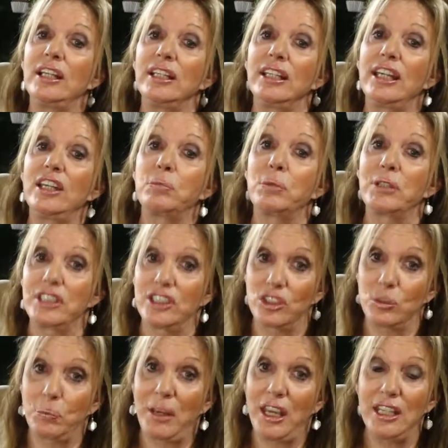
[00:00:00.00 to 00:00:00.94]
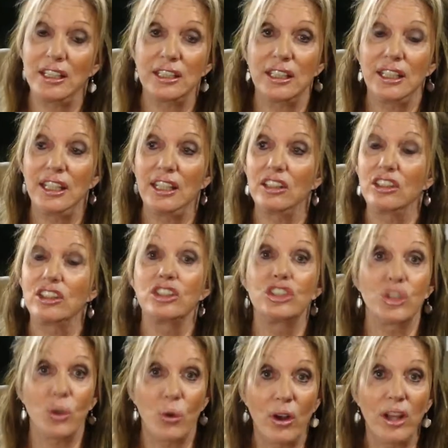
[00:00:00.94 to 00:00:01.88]
can participate in the
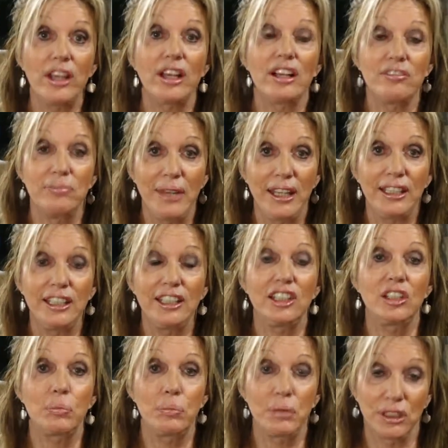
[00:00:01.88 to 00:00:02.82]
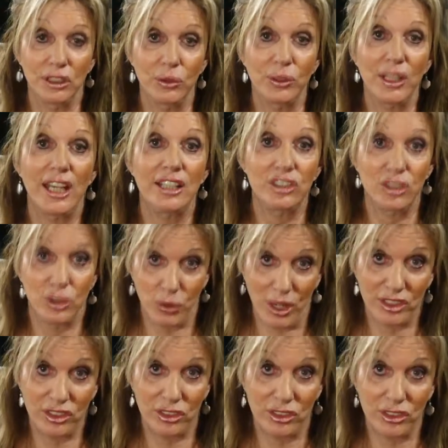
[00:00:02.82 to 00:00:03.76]
joy of making pillowcase
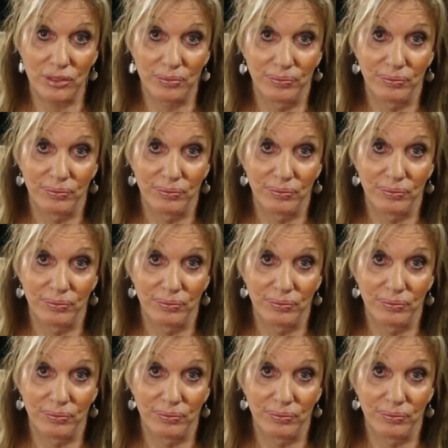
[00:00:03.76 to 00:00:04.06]
dresses.